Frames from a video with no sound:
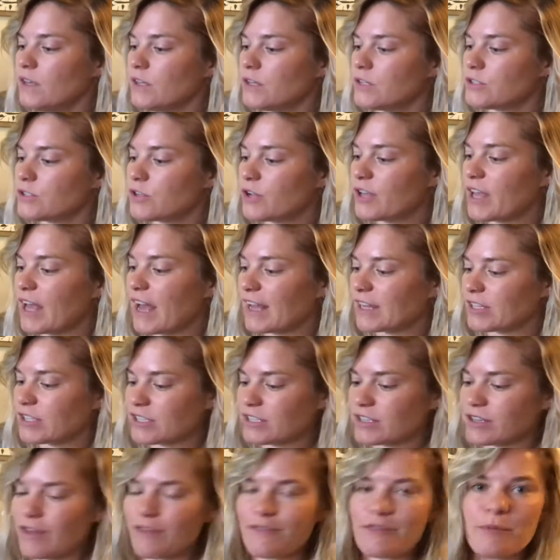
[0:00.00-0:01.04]
So yeah, I
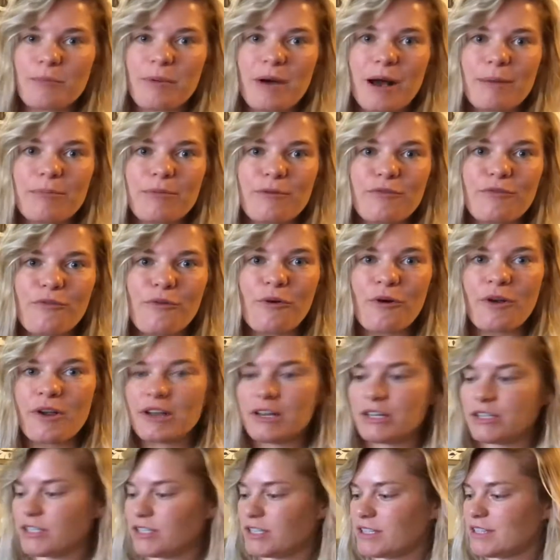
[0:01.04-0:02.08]
just love the pop of
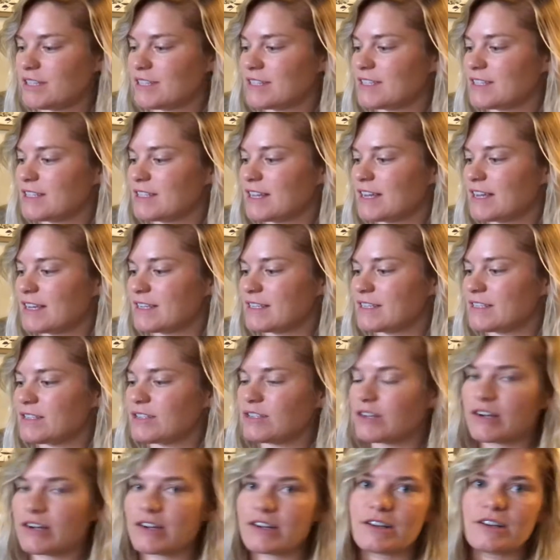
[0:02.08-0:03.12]
orange and this nice
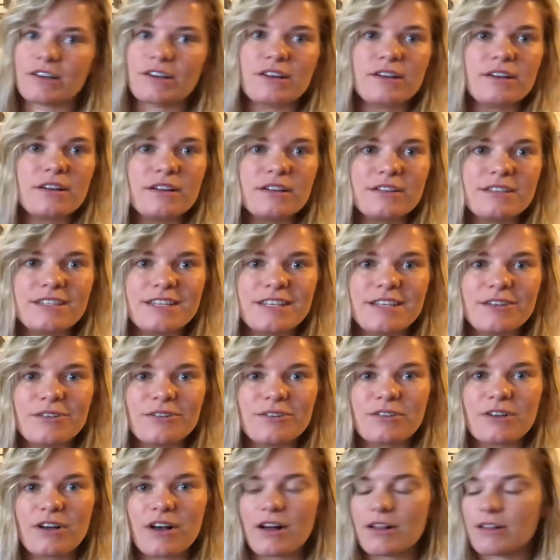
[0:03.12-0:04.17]
darker teal
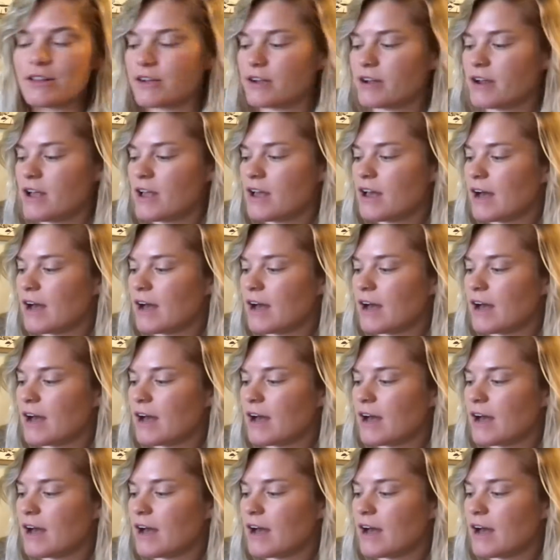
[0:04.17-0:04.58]
color.